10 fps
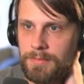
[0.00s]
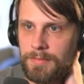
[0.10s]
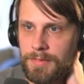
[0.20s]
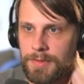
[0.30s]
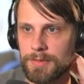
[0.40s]

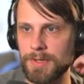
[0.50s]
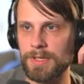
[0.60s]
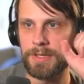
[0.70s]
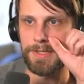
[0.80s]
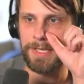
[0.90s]
3,
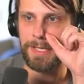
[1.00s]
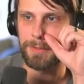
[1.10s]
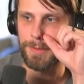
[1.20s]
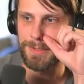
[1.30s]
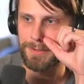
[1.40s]
because I kind of
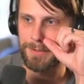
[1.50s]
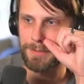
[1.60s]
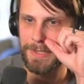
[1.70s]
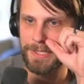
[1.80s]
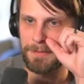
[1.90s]
want Tergrid back.